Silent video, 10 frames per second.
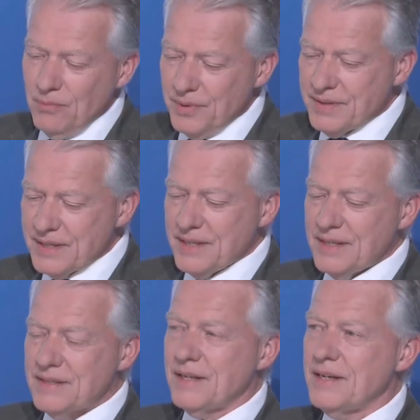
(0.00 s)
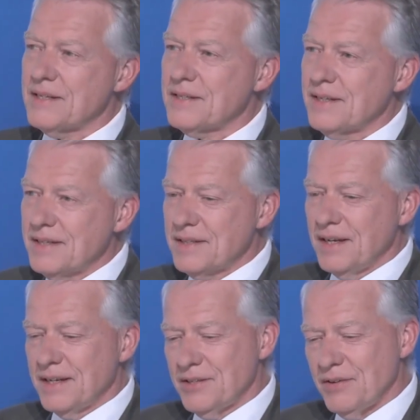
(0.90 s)
with this is that it's it's
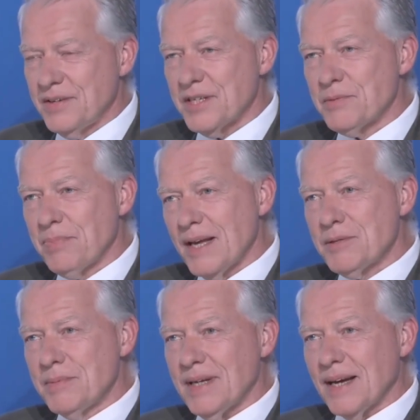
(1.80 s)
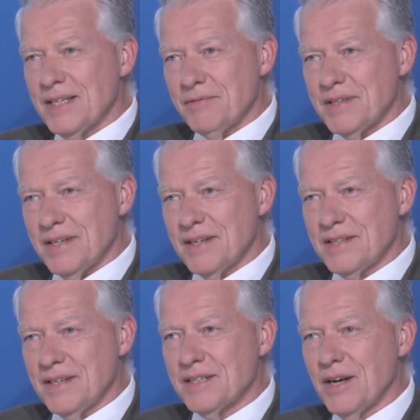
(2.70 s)
a sort of displacement activity, yeah.
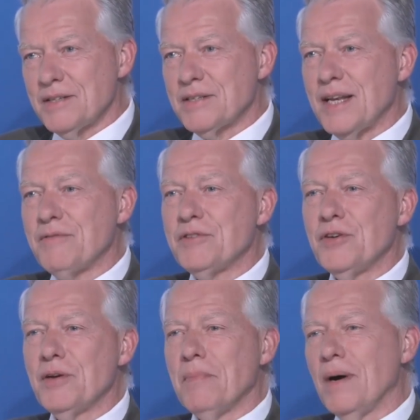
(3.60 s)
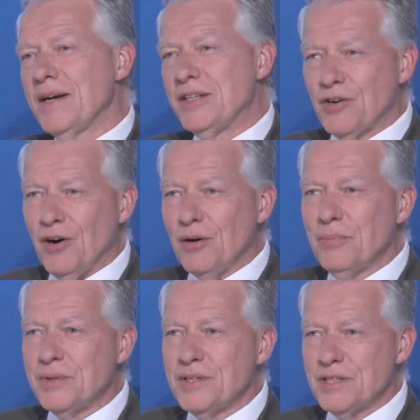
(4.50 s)
isn't it? So instead of doing my
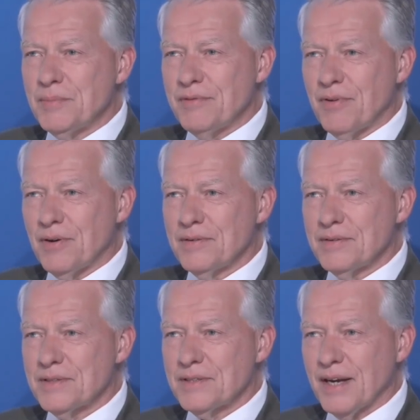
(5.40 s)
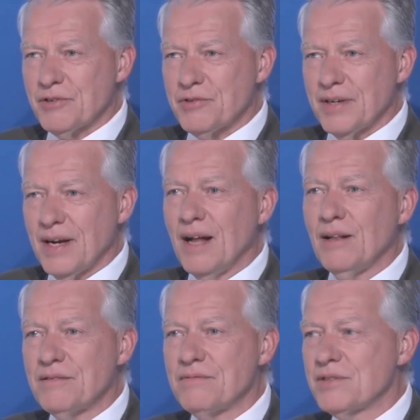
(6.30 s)
job, which is to be foreign secretary,
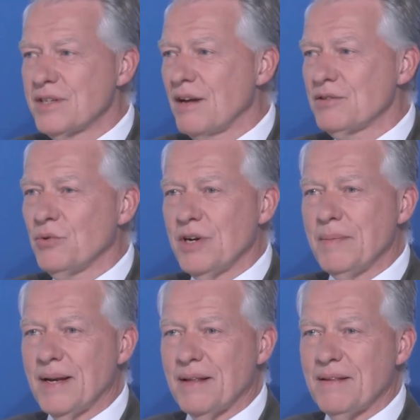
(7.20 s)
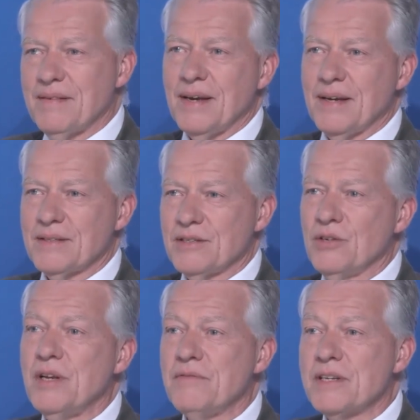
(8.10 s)
I'll start talking about other things. Right. It's
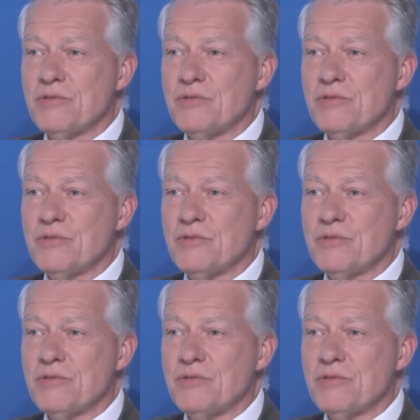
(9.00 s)
not even his